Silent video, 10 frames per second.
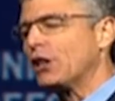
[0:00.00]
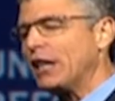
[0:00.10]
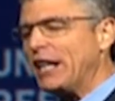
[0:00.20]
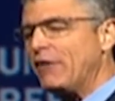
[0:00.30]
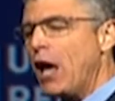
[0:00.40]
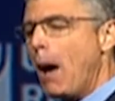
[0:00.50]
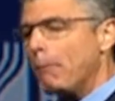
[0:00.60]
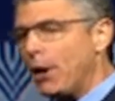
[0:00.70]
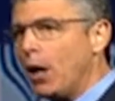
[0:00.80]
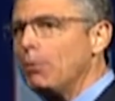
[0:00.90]
to leave
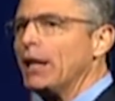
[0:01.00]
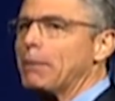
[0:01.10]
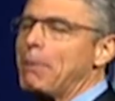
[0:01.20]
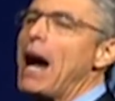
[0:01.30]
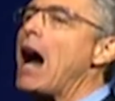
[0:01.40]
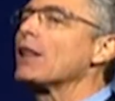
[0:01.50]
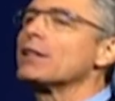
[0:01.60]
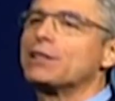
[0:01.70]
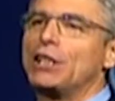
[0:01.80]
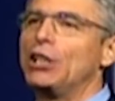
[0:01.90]
public
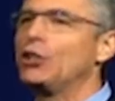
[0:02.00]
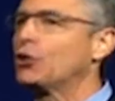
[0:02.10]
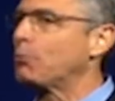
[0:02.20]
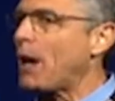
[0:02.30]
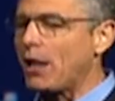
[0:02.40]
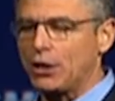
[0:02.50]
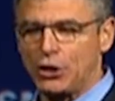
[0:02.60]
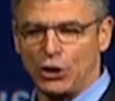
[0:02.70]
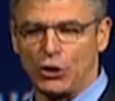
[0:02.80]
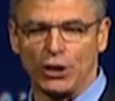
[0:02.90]
policy to
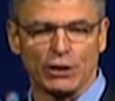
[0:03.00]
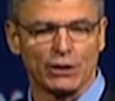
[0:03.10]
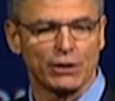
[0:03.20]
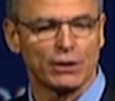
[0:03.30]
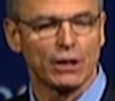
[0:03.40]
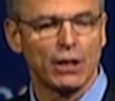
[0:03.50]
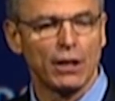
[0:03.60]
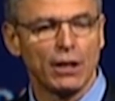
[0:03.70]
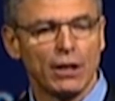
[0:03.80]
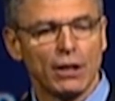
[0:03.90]
politicians.
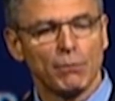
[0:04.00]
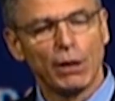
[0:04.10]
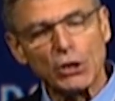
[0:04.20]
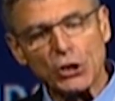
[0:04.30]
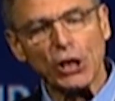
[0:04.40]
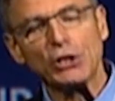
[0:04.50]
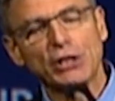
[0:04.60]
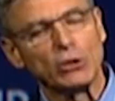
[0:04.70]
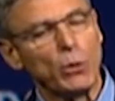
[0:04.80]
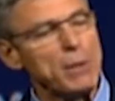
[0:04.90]
But
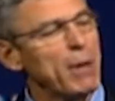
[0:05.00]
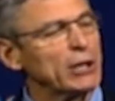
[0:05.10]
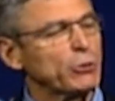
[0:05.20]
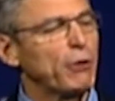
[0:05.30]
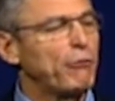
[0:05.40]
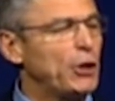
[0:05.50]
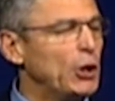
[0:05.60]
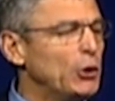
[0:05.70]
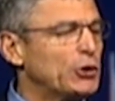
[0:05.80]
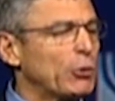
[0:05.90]
just as we must
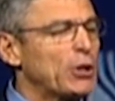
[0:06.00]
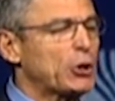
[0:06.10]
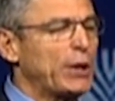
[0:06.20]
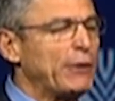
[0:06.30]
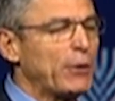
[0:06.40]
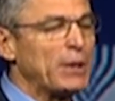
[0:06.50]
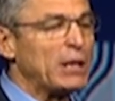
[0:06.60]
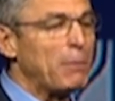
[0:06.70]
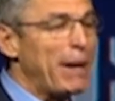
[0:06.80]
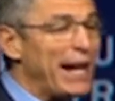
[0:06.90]
refuse to retreat from the
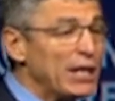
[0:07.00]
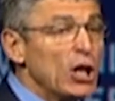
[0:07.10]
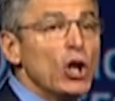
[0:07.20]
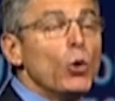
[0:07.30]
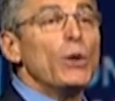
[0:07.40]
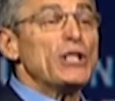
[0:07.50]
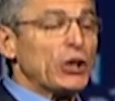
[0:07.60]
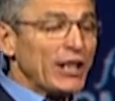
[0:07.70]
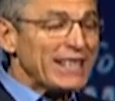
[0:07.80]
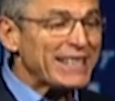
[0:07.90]
debate, we
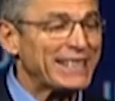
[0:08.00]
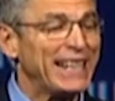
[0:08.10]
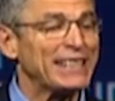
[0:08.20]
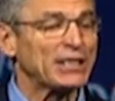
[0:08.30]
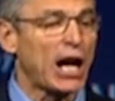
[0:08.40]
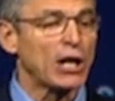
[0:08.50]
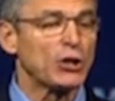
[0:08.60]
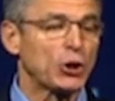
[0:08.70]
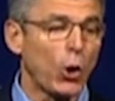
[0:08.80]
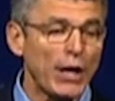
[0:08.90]
should insist on
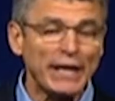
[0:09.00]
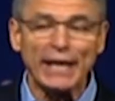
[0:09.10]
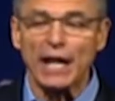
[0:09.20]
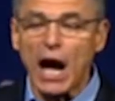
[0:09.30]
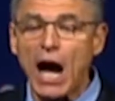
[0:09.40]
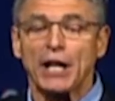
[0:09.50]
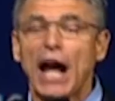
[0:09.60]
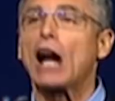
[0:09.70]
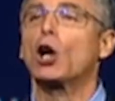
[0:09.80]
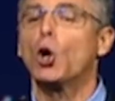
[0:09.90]
joining it on
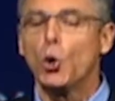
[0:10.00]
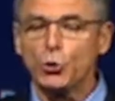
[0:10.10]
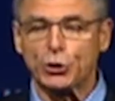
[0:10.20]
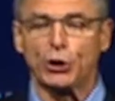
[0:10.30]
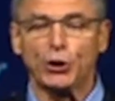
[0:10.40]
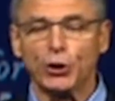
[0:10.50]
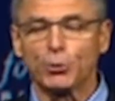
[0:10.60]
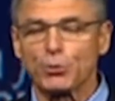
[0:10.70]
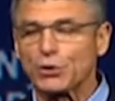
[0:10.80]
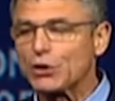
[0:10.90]
our own
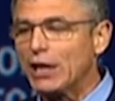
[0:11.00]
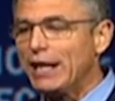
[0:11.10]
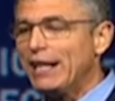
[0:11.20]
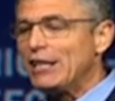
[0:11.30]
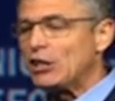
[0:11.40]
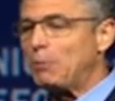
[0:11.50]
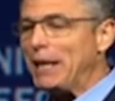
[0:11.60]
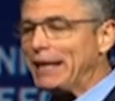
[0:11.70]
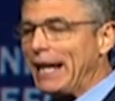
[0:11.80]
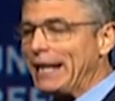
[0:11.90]
terms,
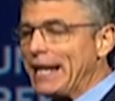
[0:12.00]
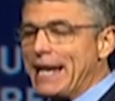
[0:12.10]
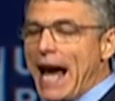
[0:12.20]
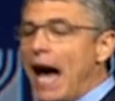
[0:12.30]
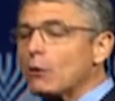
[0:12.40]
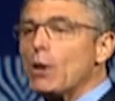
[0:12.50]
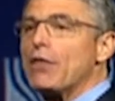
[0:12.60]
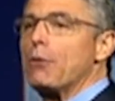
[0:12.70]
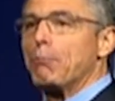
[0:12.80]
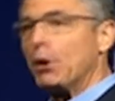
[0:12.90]
speaking not with
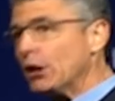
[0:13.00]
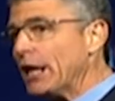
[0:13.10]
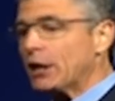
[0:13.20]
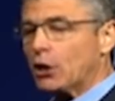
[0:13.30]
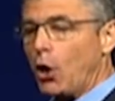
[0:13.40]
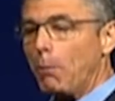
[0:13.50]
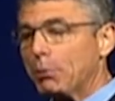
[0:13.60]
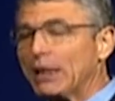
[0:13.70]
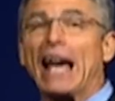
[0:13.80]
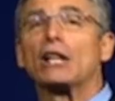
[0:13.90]
political
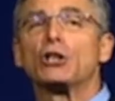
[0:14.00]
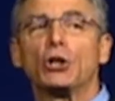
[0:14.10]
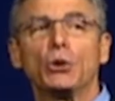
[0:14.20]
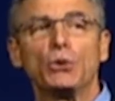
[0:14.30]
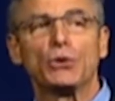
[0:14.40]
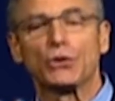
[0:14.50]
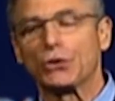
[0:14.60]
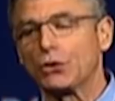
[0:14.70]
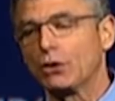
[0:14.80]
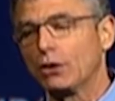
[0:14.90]
platitudes,